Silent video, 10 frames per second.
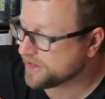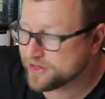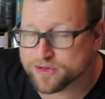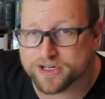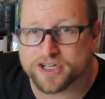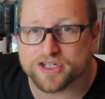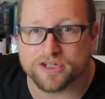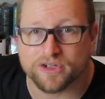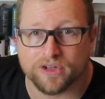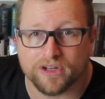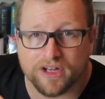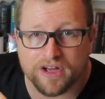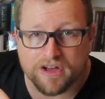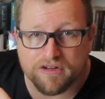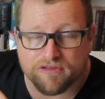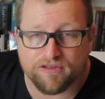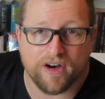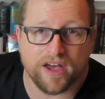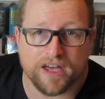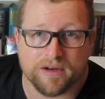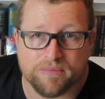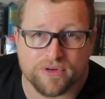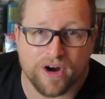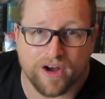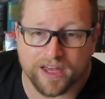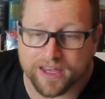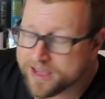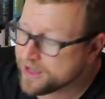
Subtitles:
a traditional fire braai.